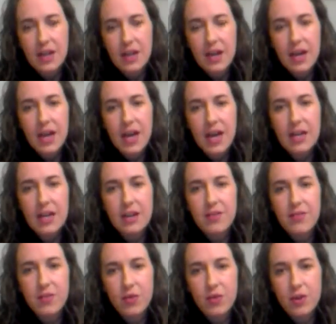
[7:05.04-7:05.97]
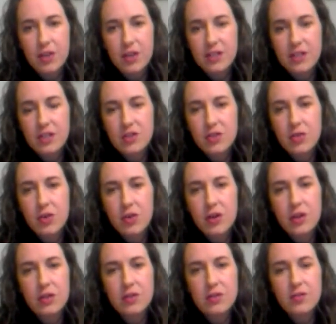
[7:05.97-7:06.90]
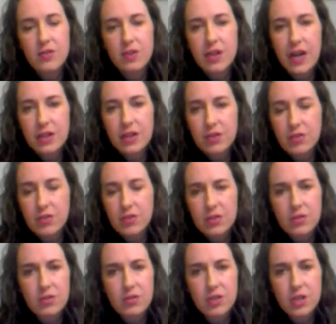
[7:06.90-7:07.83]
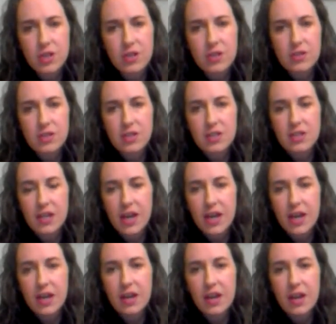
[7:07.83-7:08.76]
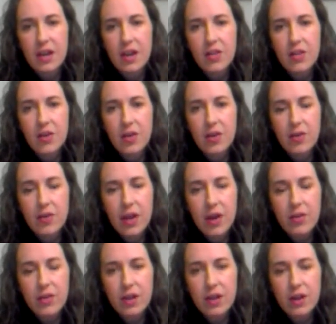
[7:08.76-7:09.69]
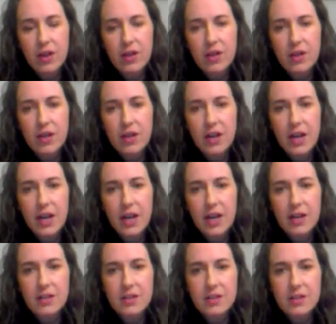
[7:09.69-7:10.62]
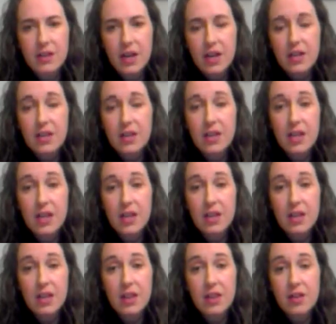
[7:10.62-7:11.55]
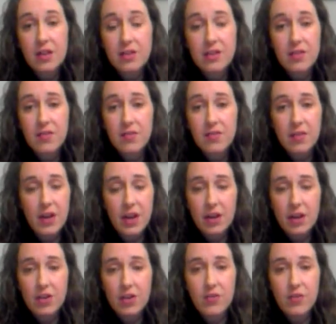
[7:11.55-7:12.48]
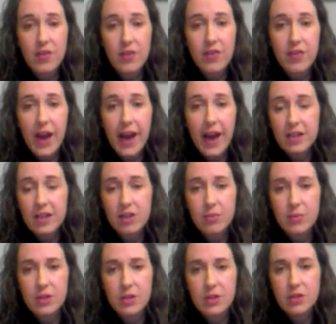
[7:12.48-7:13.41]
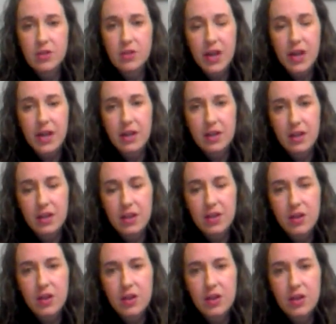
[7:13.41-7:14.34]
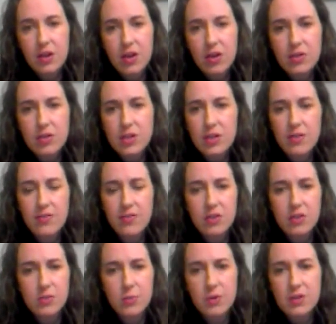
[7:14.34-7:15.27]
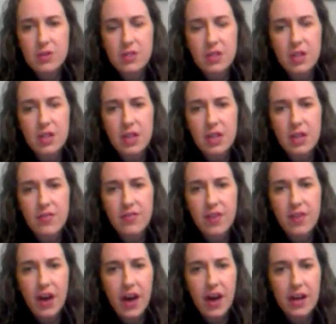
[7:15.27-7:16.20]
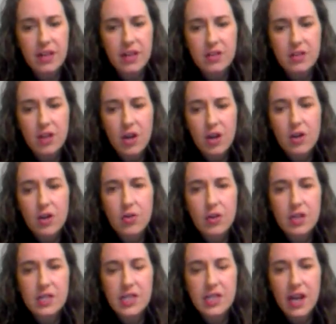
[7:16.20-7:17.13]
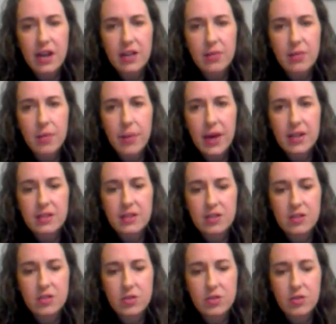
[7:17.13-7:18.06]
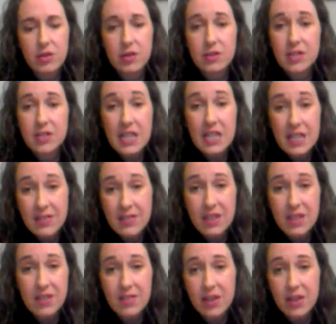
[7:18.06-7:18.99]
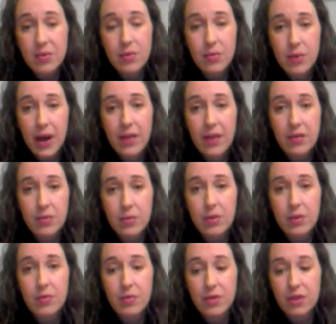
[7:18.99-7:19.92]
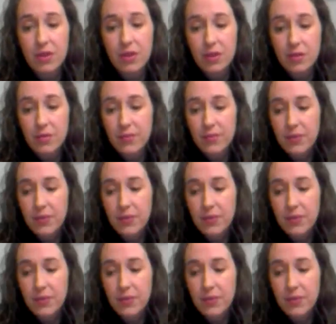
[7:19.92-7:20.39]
and for essential oils, for natural solutions, to take their own healthcare in their hands, then there's a vacuum that's created, and they're going to go to the first person that they find who can tell them about essential oils, even if they would rather work with you.